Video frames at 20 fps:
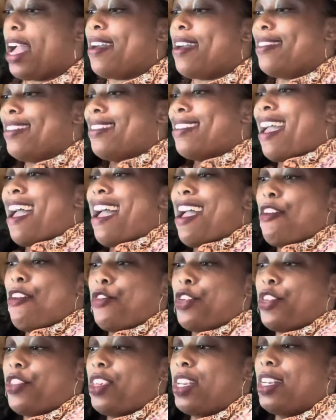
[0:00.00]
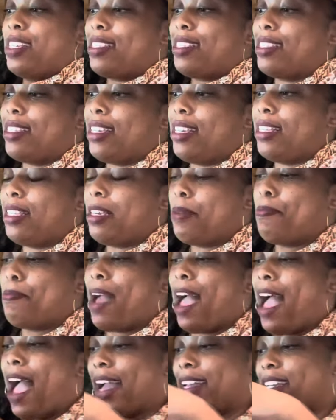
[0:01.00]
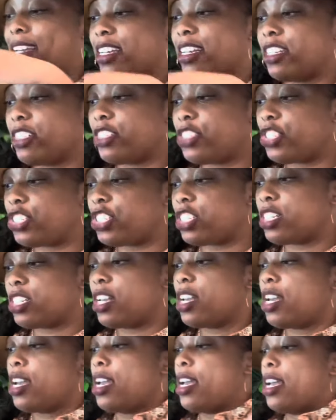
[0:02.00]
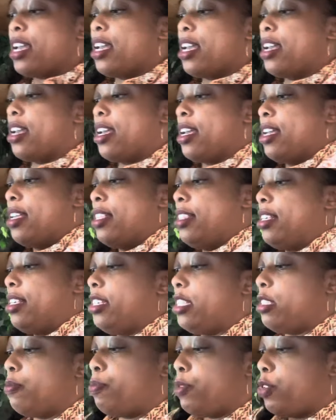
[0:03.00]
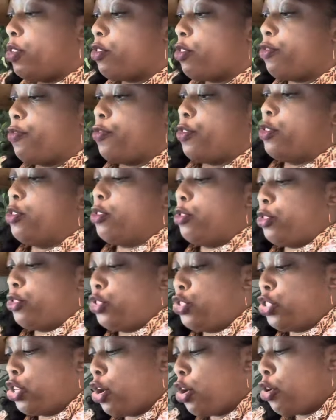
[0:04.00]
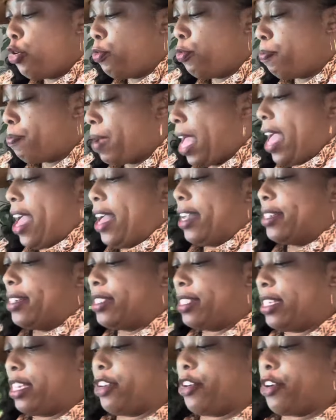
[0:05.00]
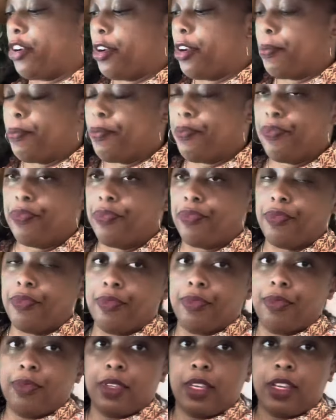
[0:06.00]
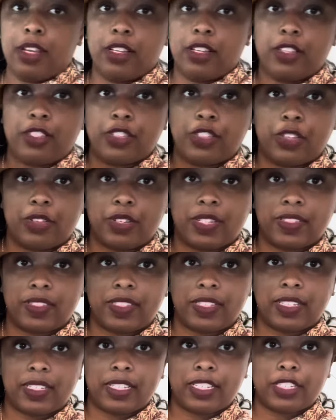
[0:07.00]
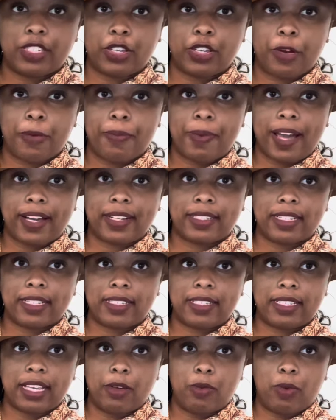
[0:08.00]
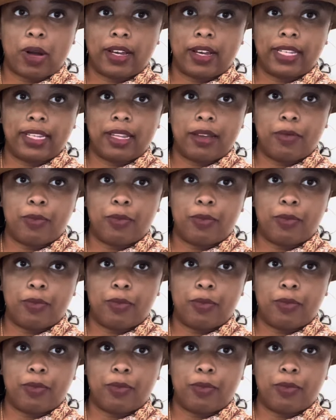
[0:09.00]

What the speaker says: And then everything is neatly packaged in these beautiful tote bags here. So you can see these tote bags that say White